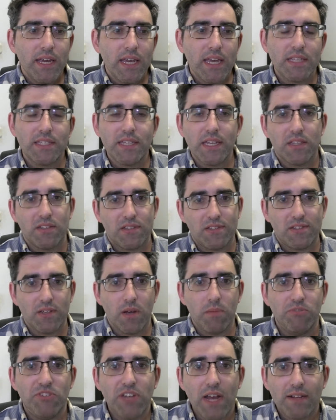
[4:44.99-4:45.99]
is it
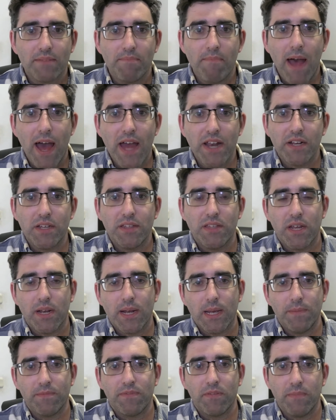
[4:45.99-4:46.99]
subject matter that
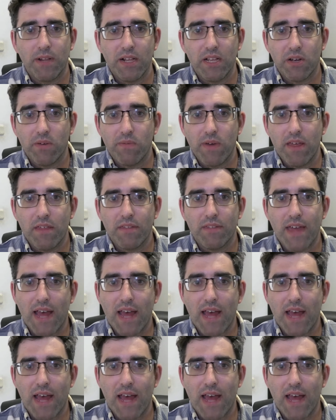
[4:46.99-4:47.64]
I am familiar with.